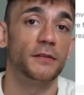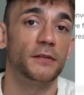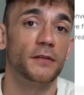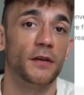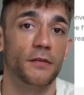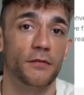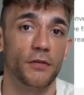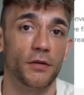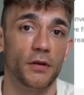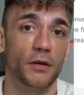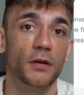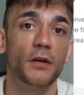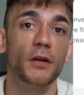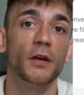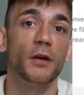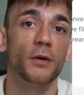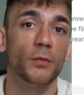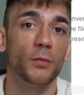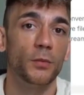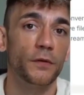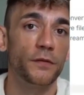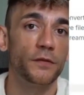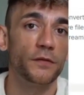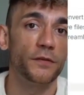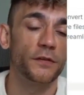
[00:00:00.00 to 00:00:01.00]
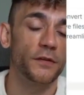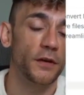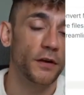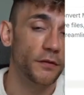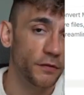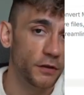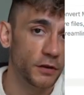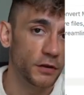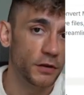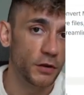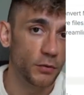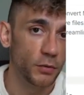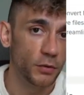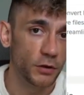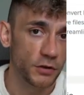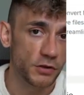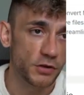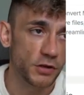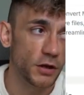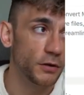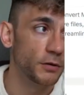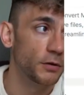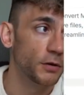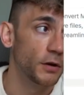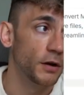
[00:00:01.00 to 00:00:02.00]
server with stuff that you want to
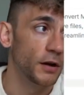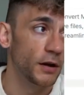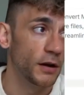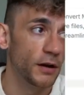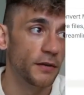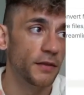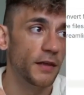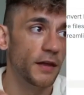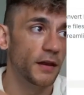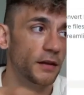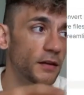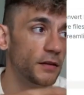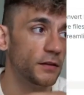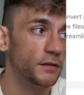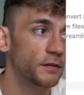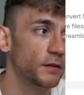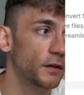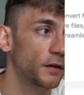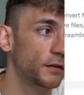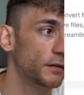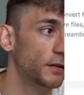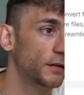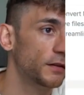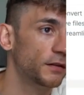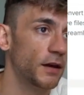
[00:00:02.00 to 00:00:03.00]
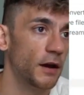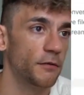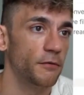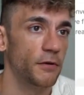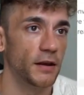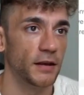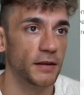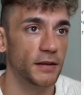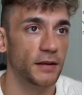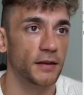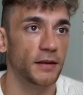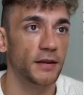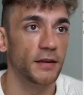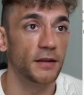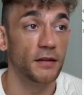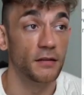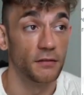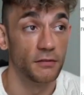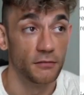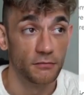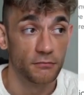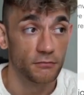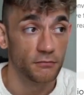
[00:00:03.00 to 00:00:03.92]
show and then insert it directly in here.